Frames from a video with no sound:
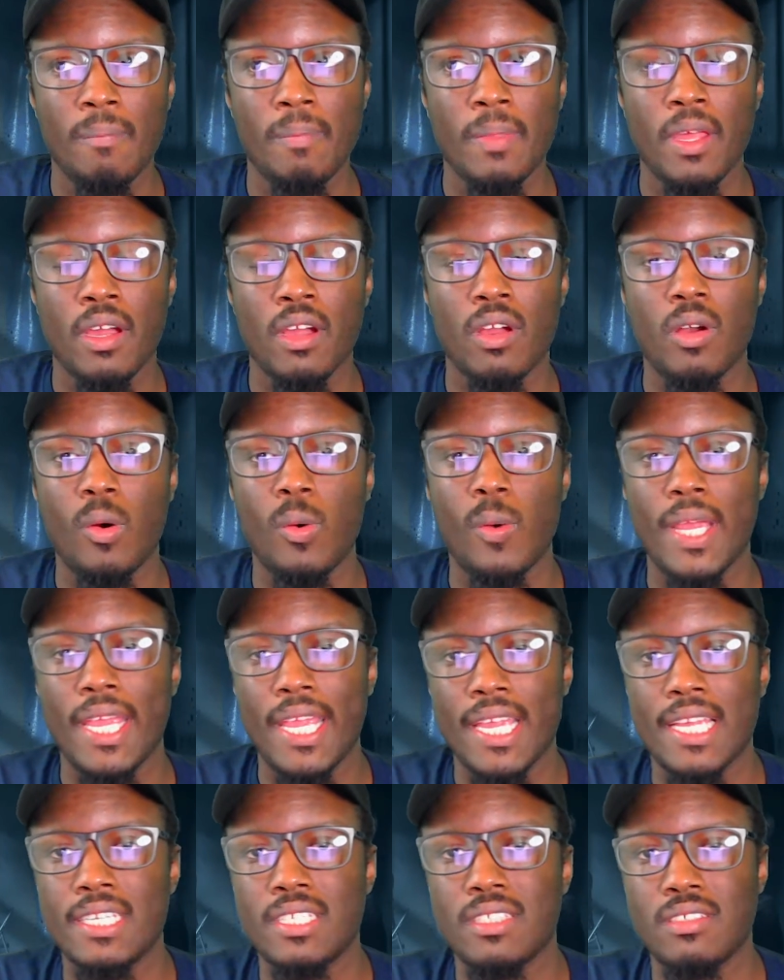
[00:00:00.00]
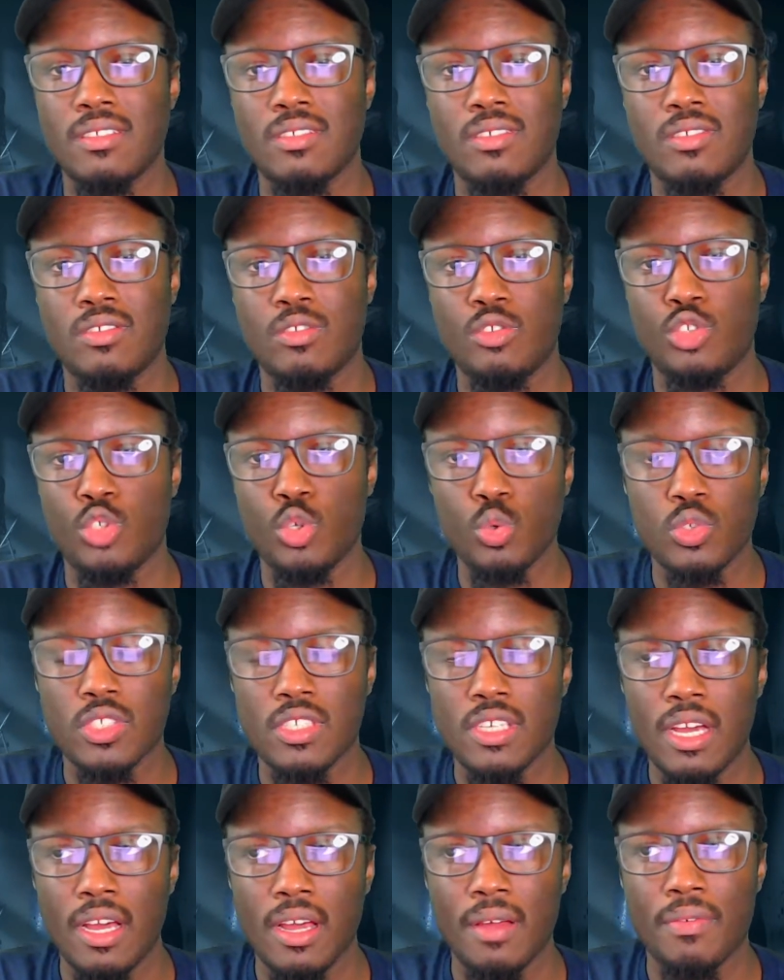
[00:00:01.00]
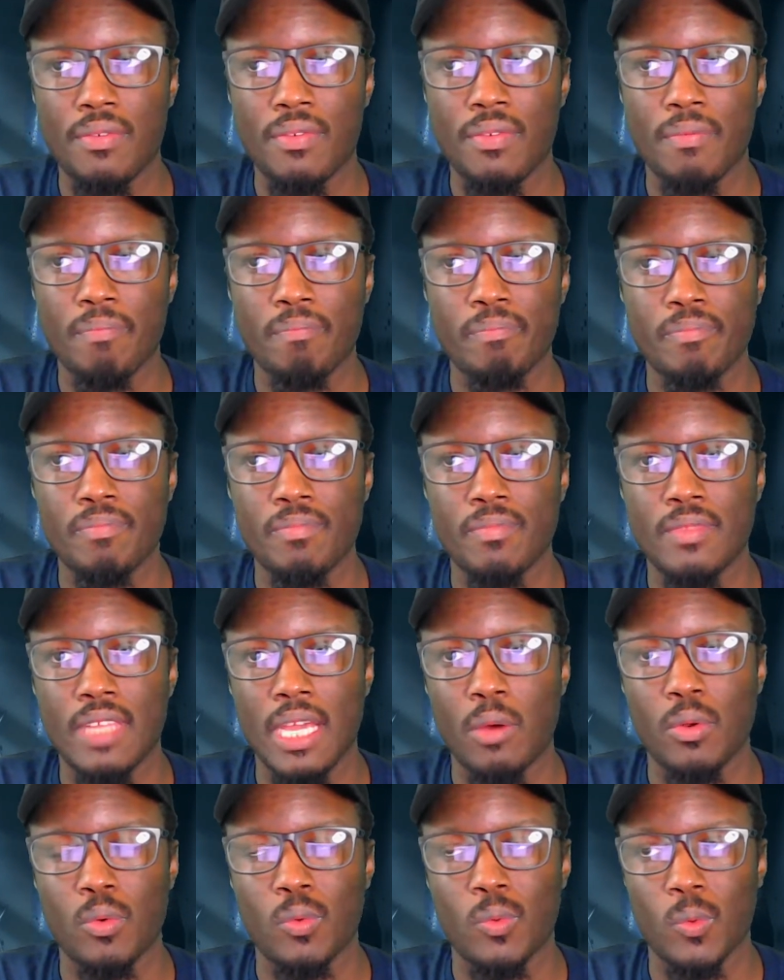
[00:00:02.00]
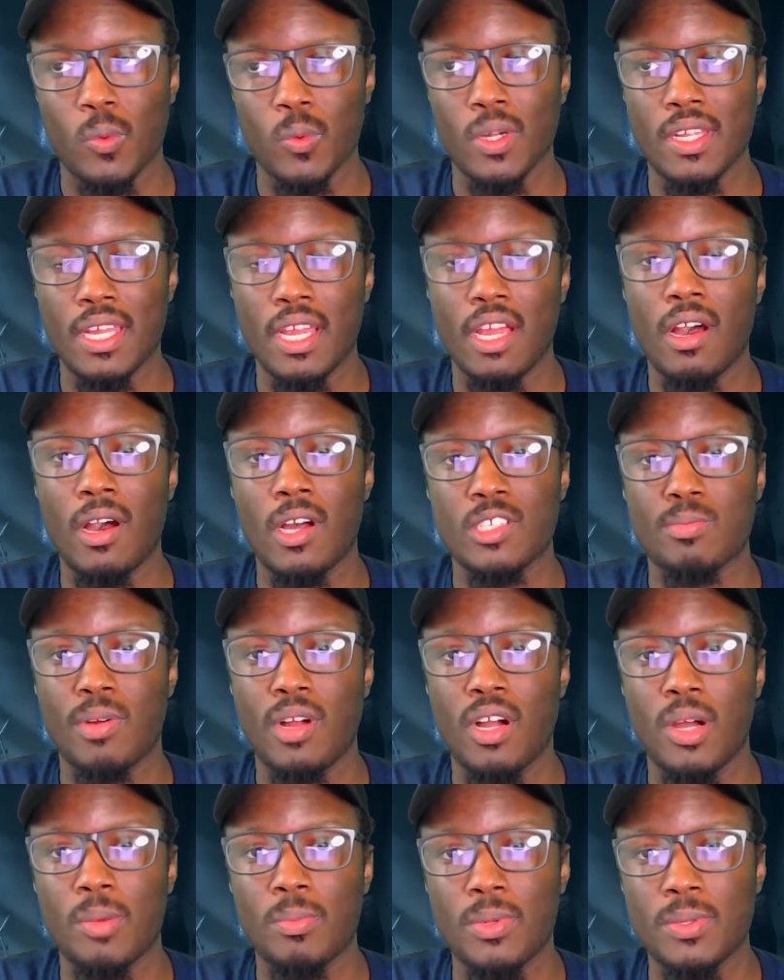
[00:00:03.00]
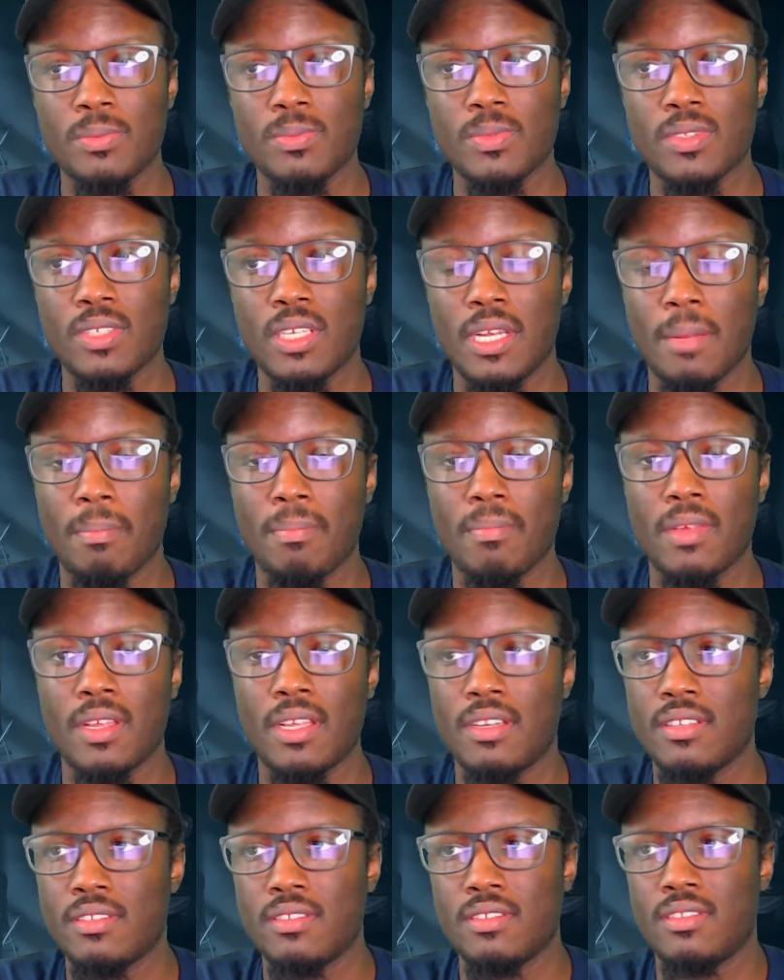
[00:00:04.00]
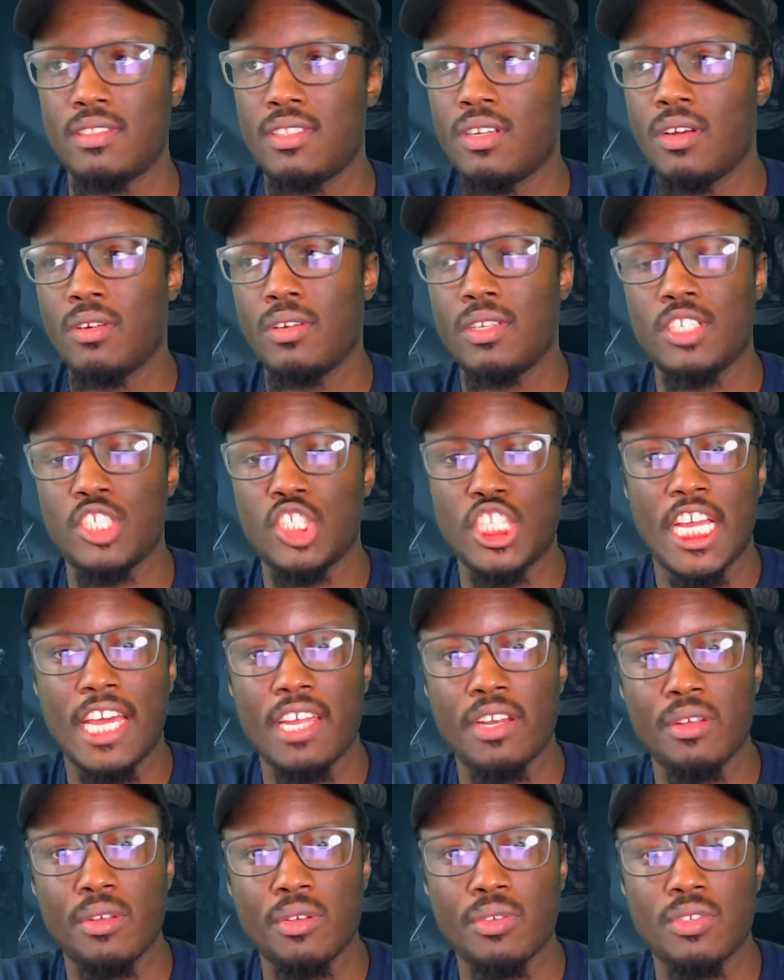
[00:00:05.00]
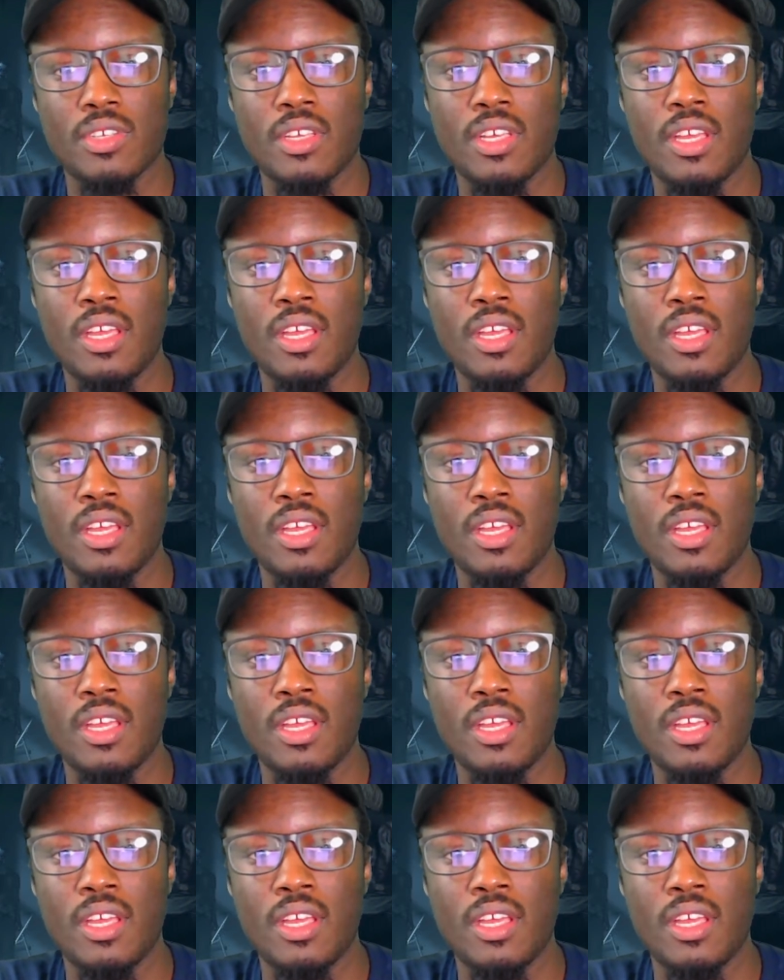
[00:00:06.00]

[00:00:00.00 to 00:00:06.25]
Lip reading: go in and do stuff that would really cause problems in shadows,